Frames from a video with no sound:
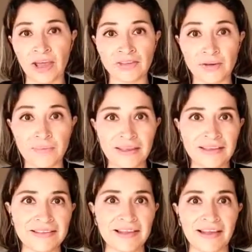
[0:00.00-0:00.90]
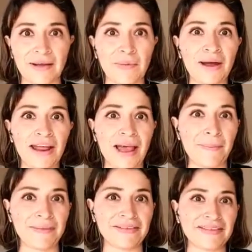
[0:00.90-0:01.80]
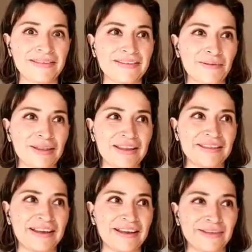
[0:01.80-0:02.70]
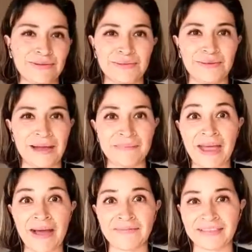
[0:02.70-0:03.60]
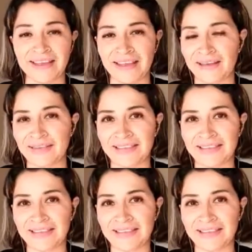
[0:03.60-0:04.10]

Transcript: Sometimes what happens is we decide to have the